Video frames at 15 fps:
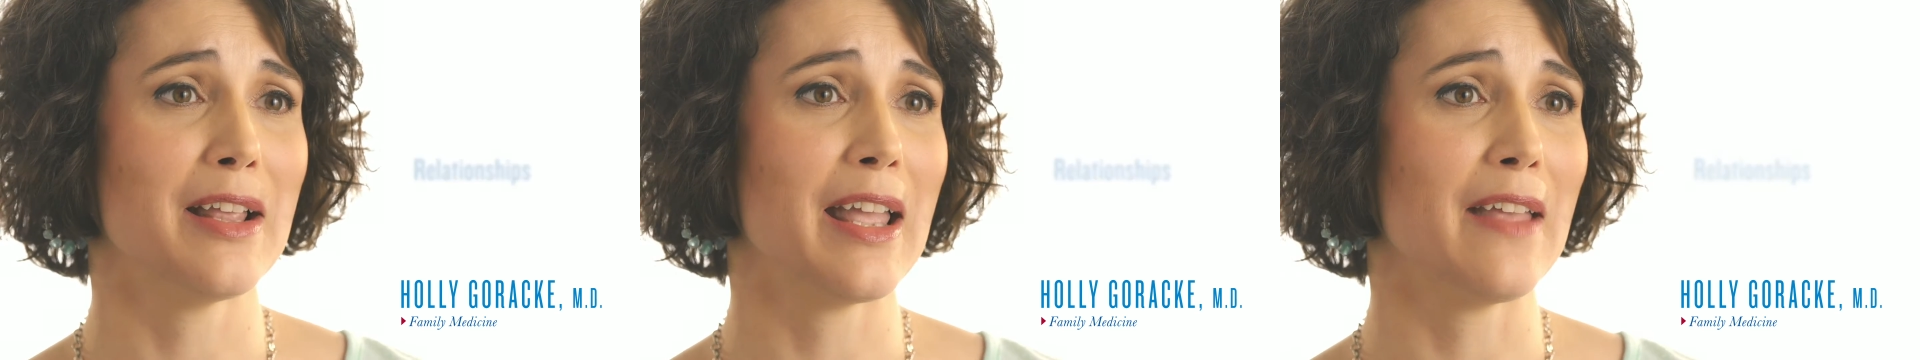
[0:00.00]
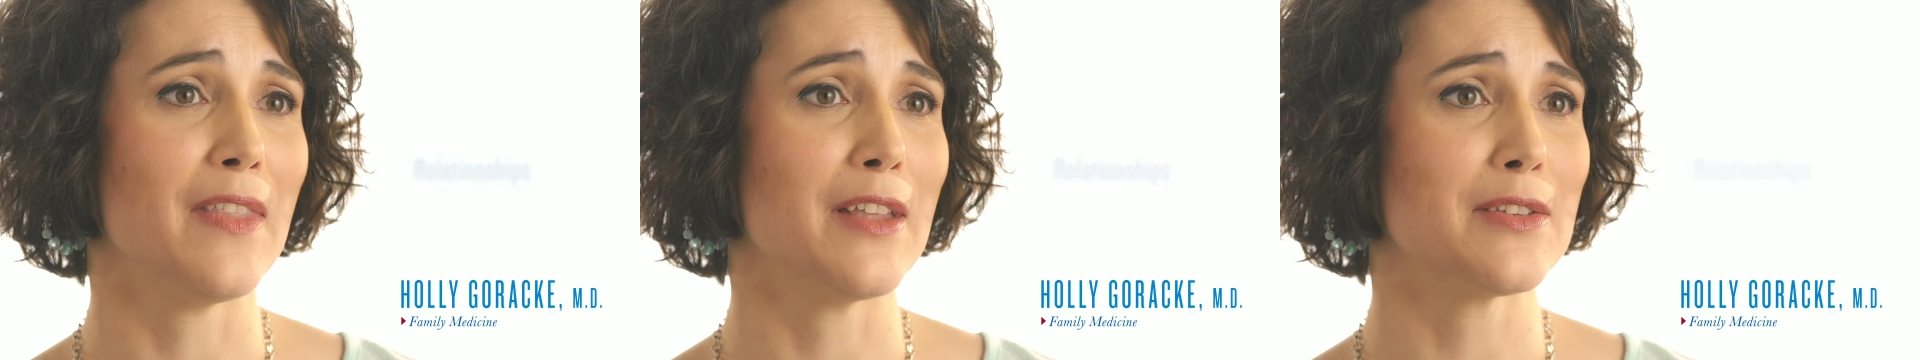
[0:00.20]

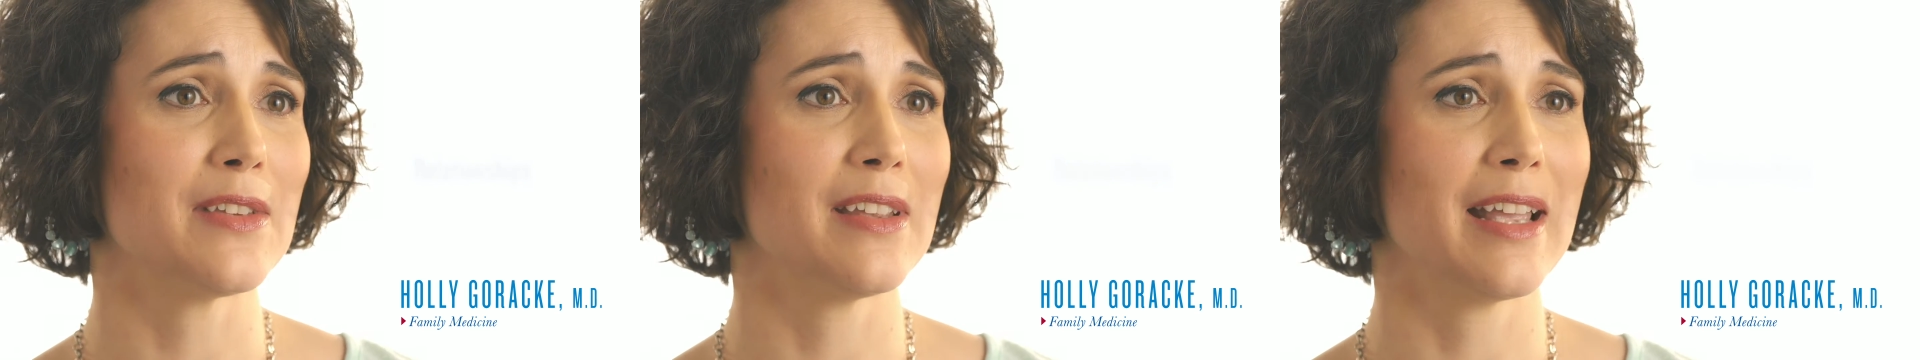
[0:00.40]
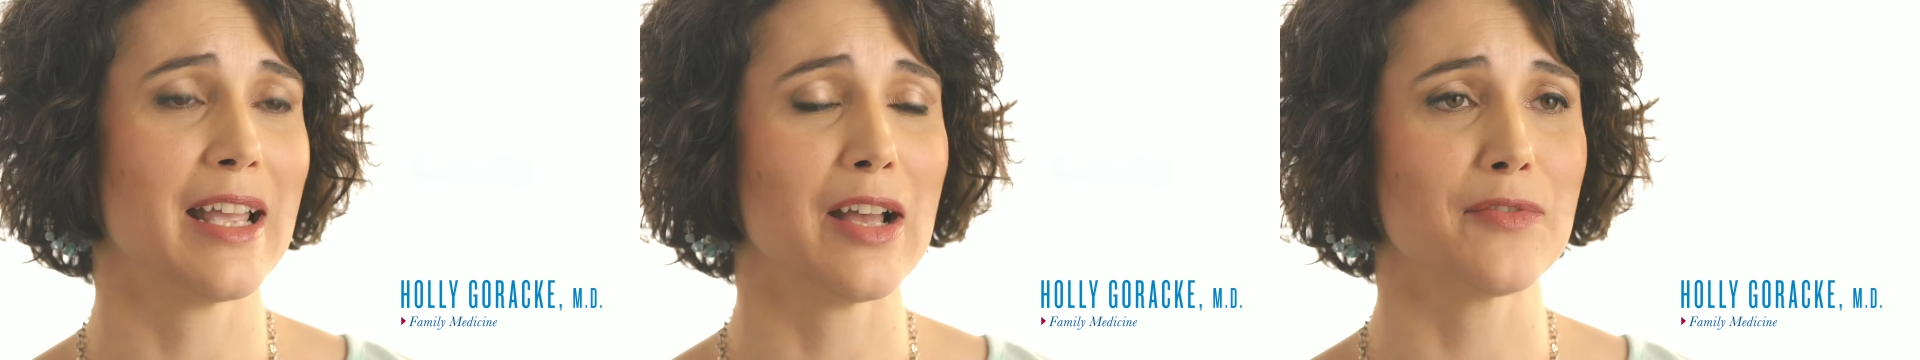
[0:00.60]
and
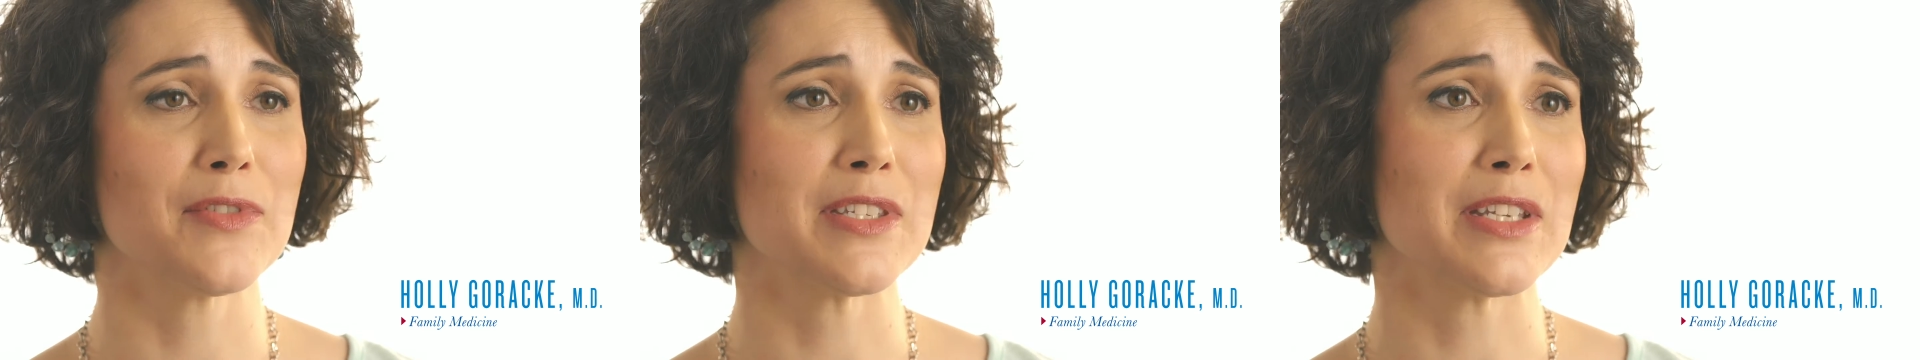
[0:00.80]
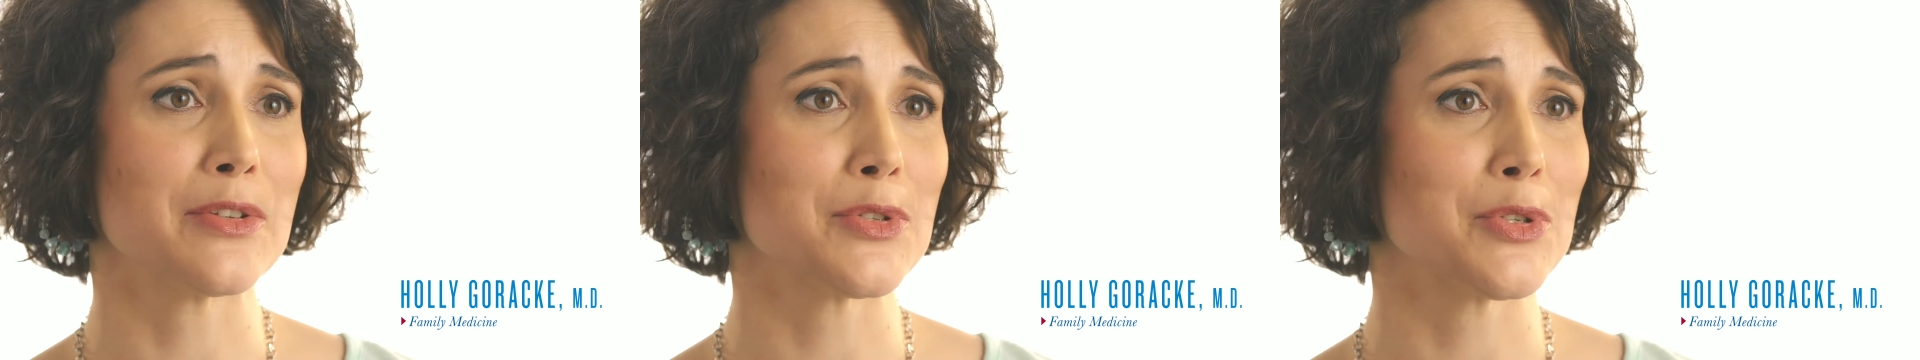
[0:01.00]
the half
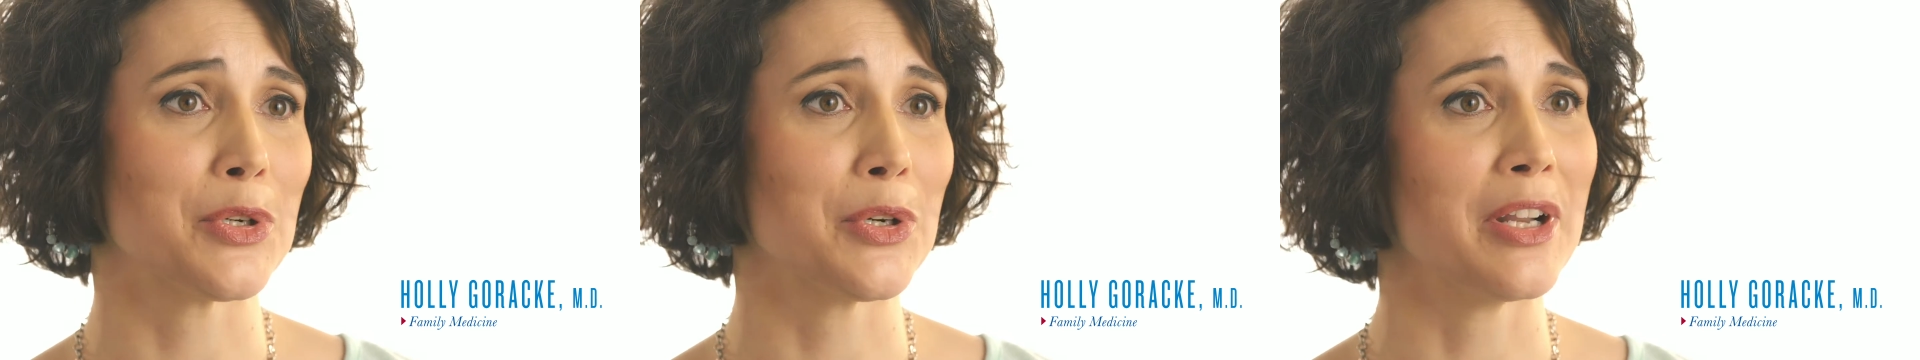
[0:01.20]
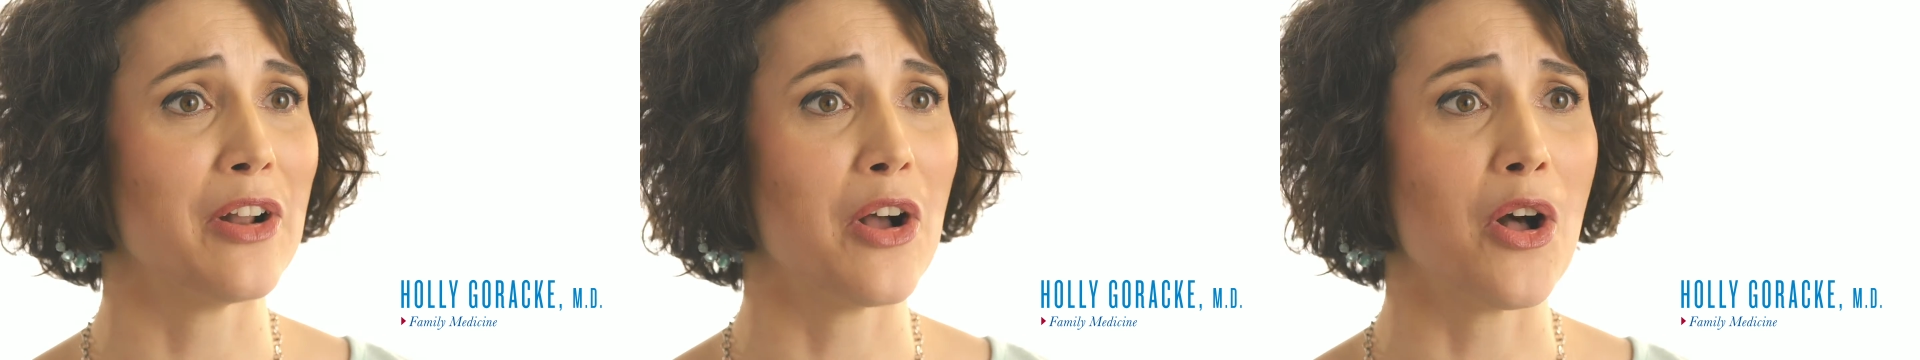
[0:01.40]

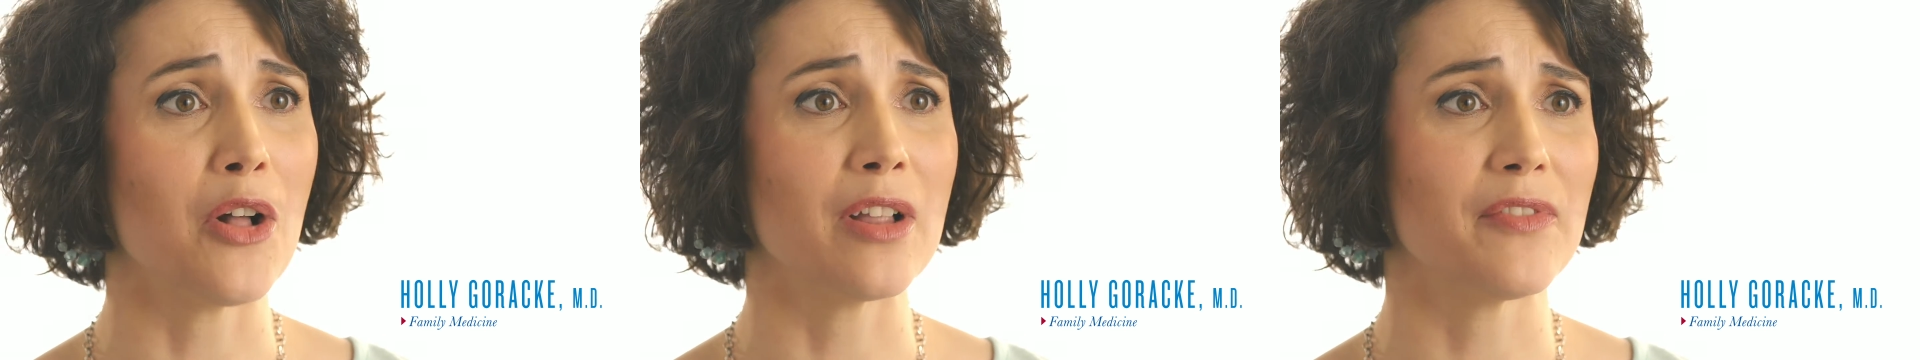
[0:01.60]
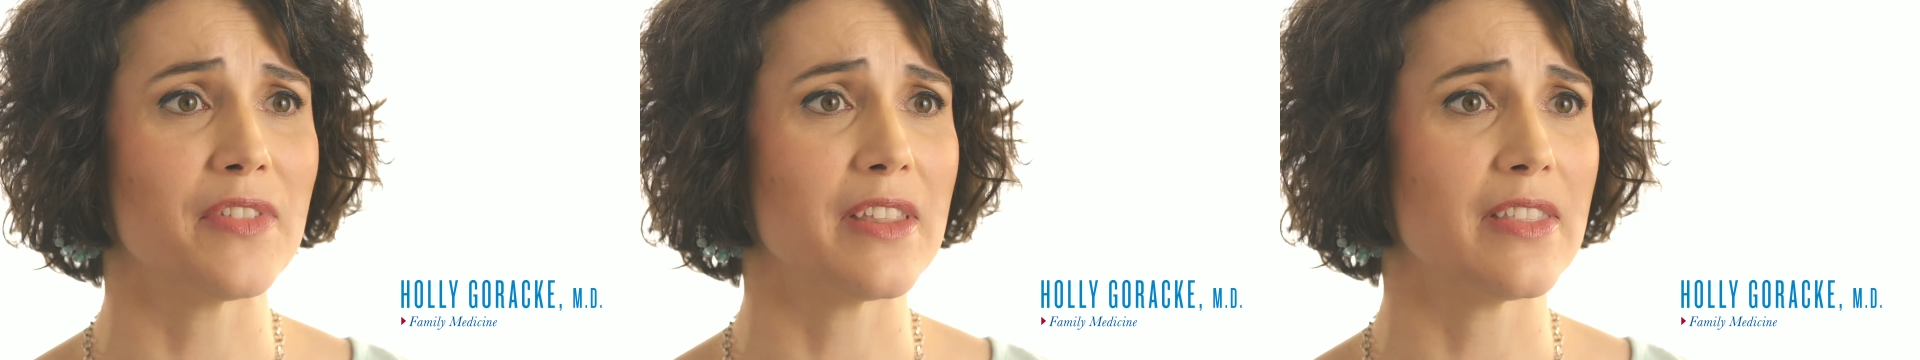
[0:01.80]
sister and
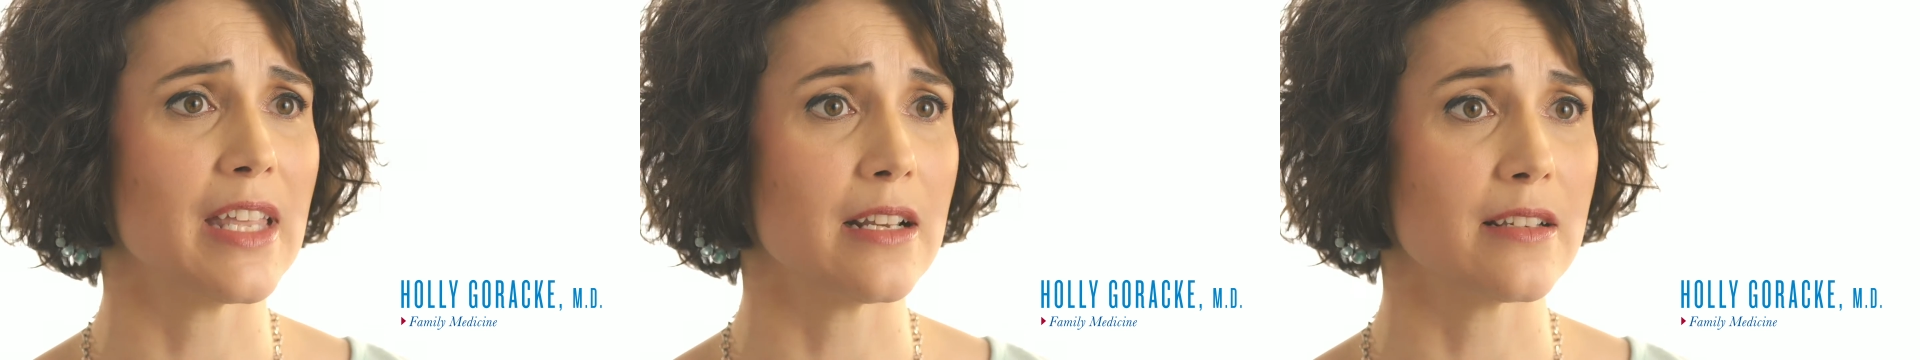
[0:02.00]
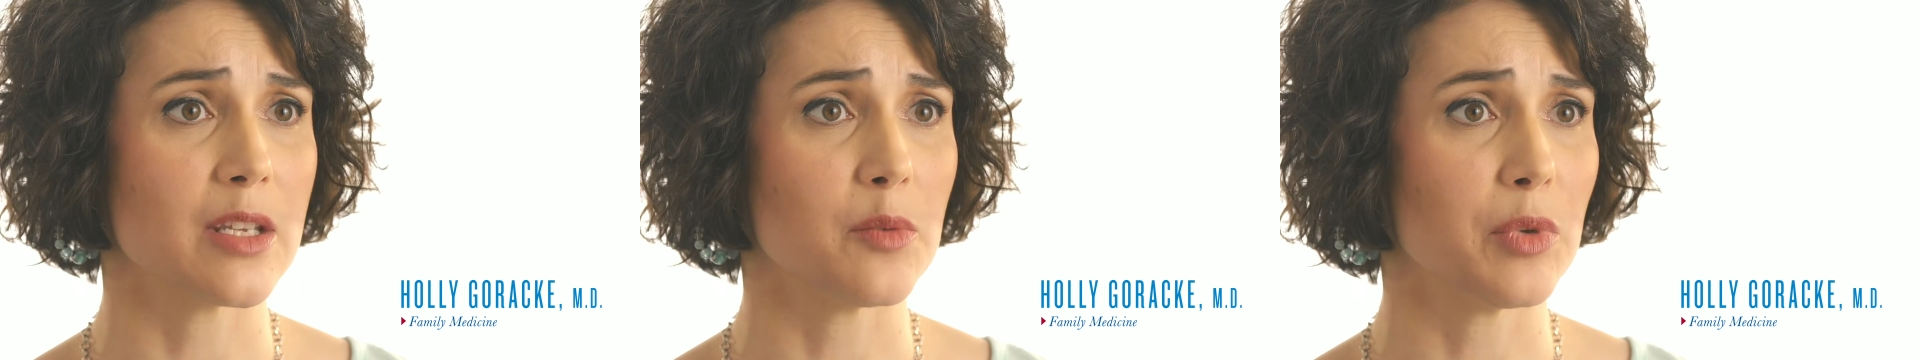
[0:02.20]
all of the
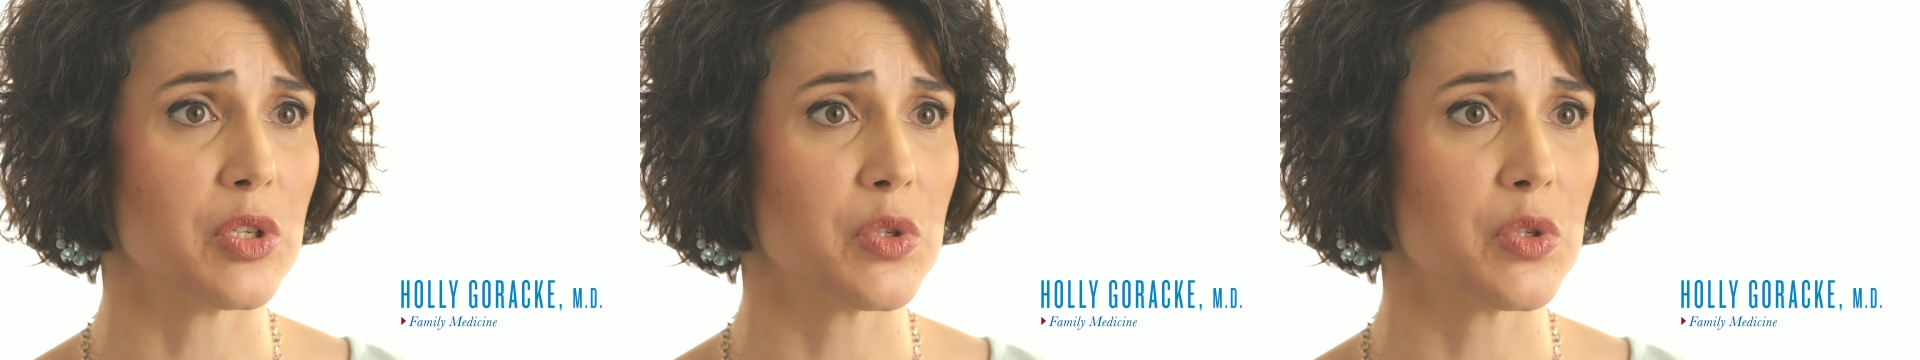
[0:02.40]
things in